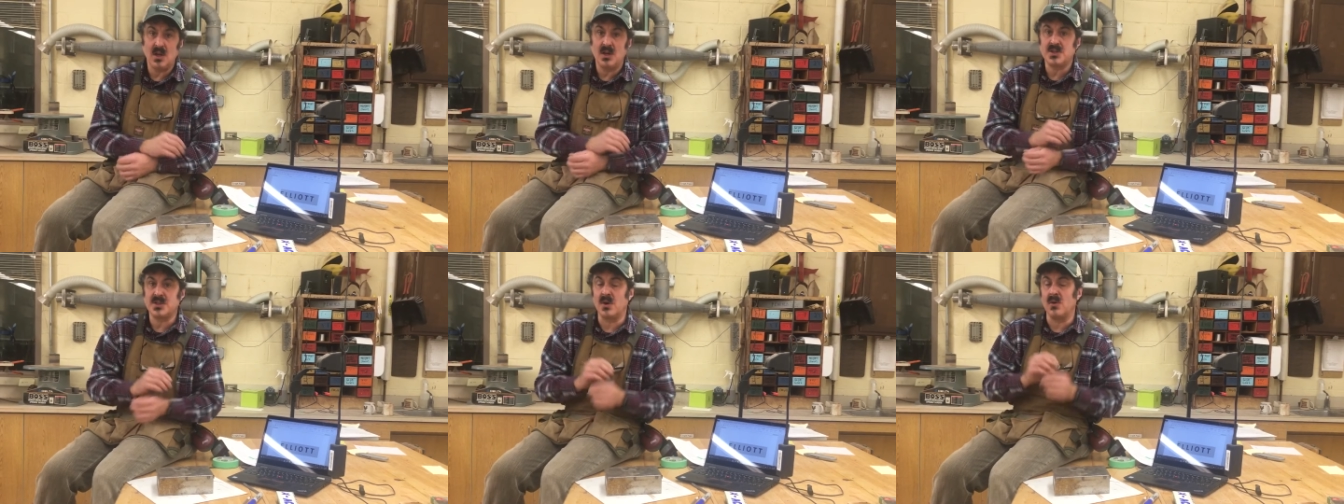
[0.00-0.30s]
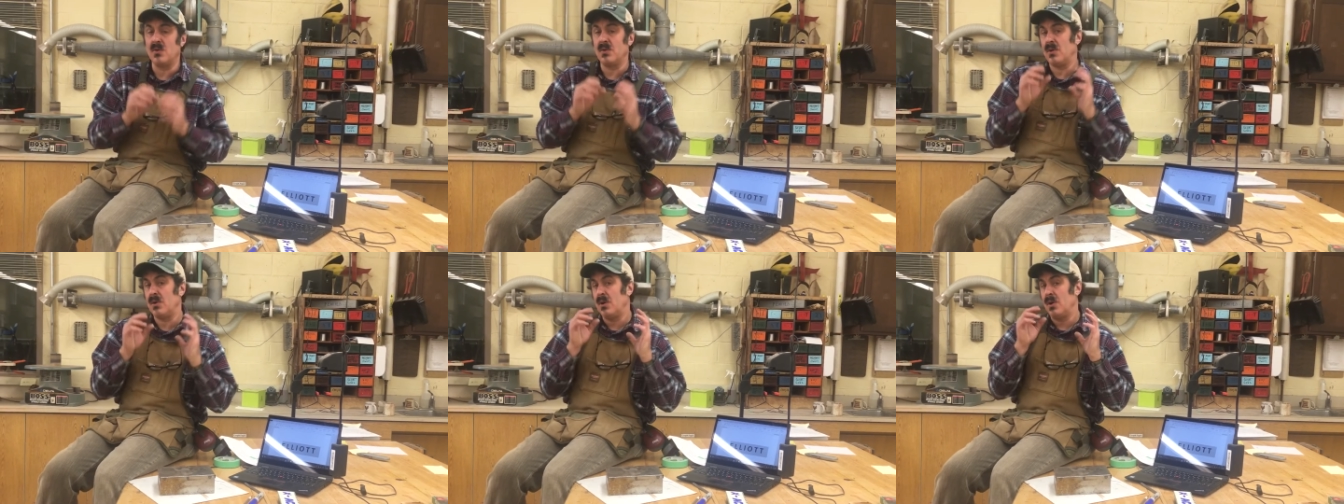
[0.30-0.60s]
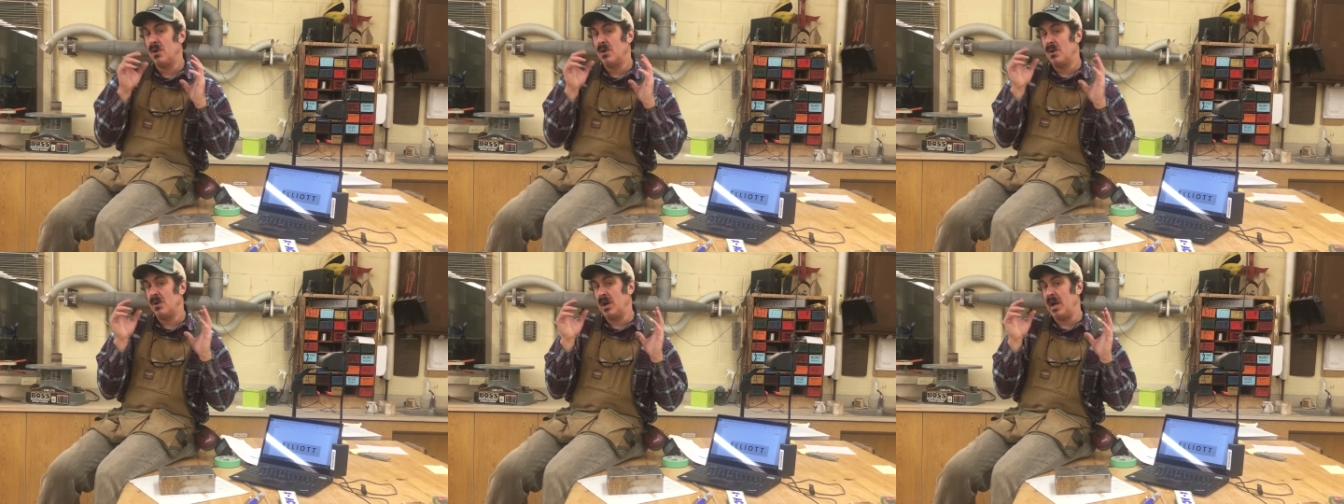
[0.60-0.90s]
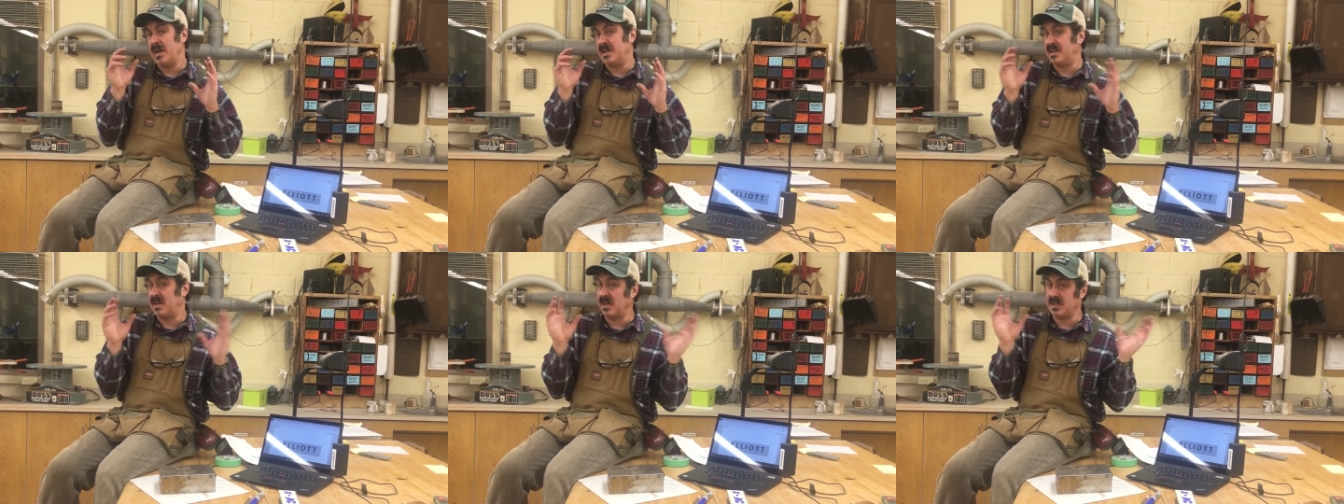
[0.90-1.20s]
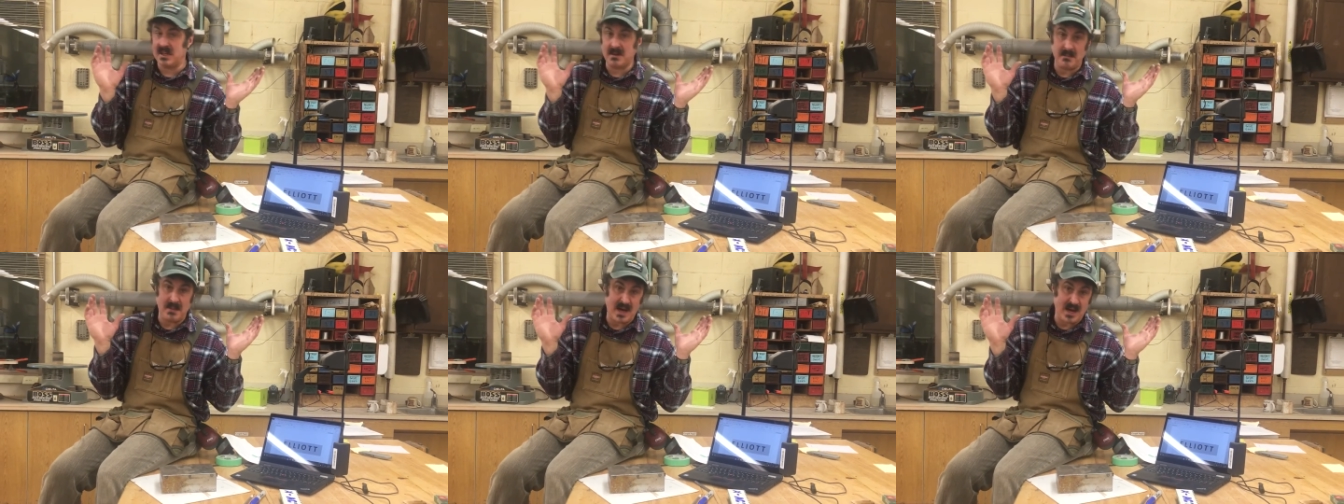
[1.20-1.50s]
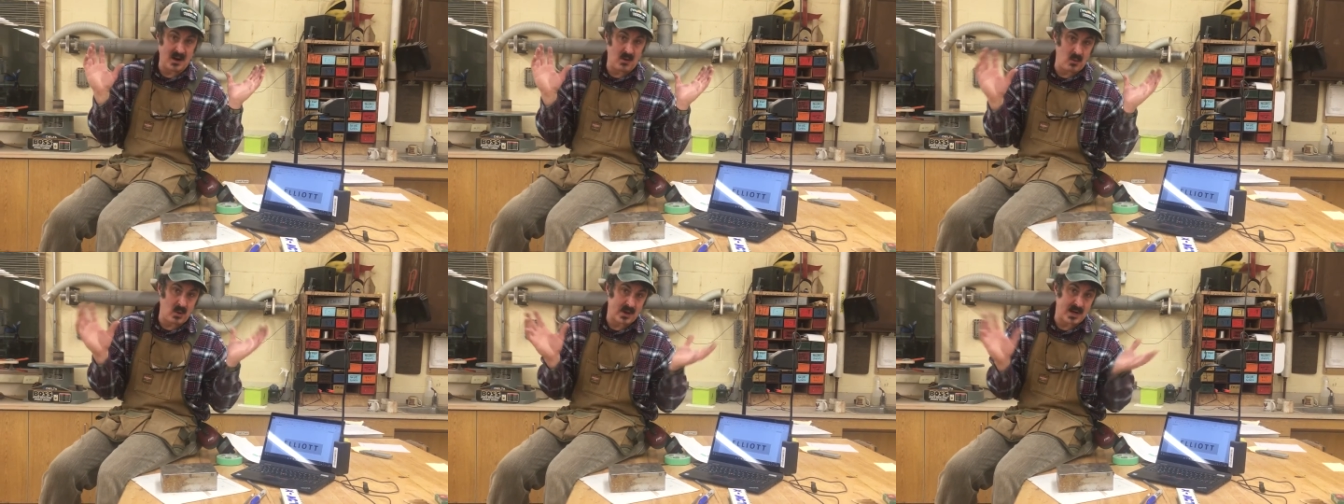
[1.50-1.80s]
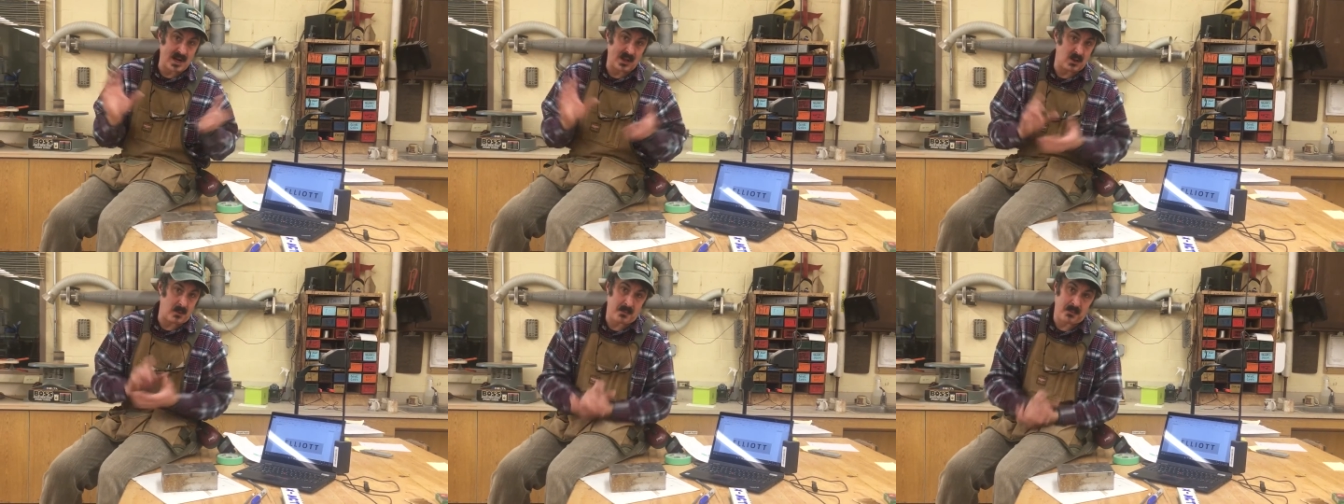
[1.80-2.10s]
So it doesn't matter what
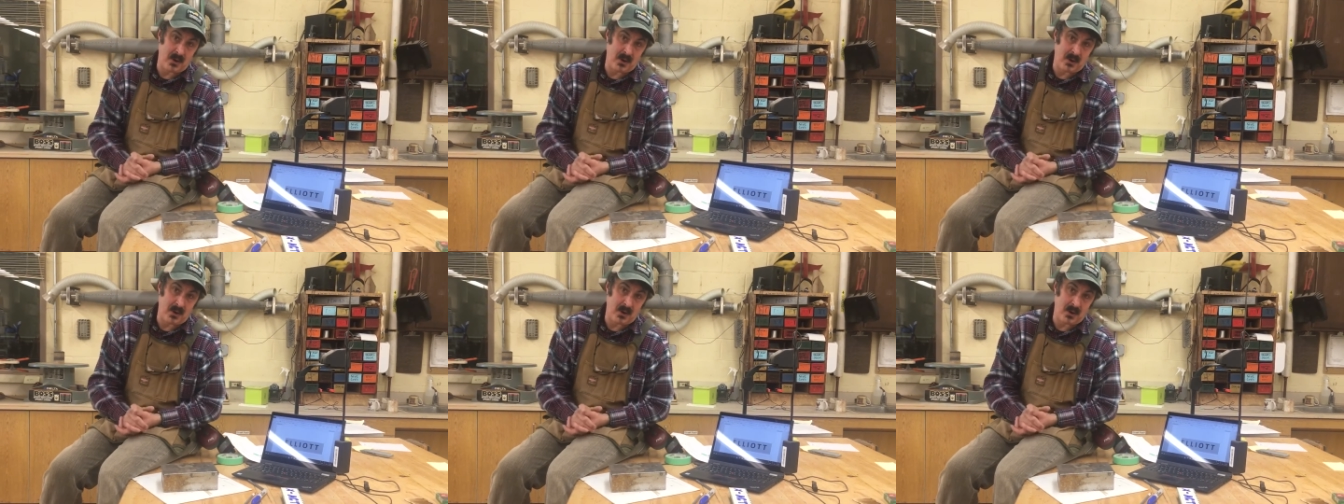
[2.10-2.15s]
color